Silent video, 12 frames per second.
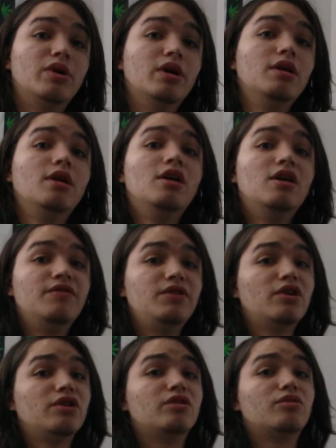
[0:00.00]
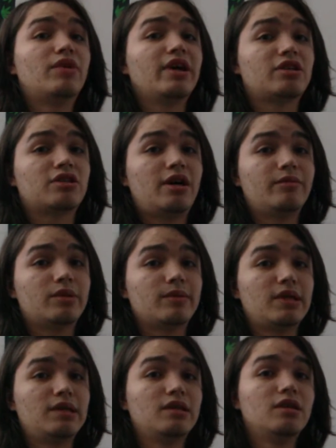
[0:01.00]
but you go to the rec shops,
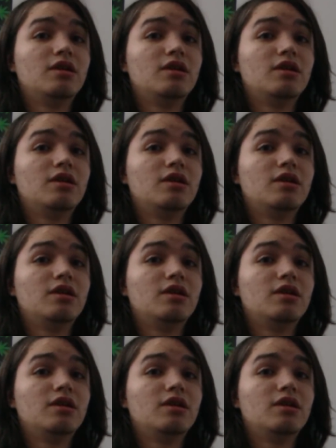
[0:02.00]
man,